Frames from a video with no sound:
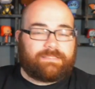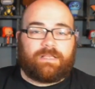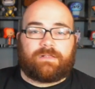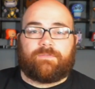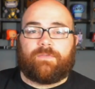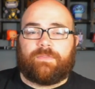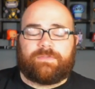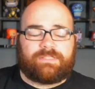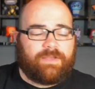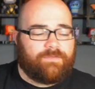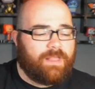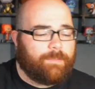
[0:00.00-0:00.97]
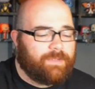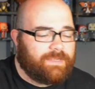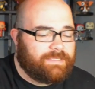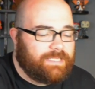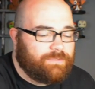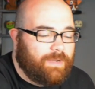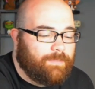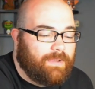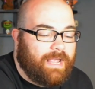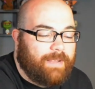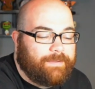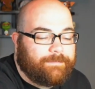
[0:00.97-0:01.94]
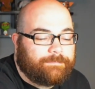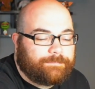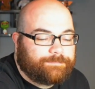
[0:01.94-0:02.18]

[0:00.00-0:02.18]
Snuffleupagus that's right behind me.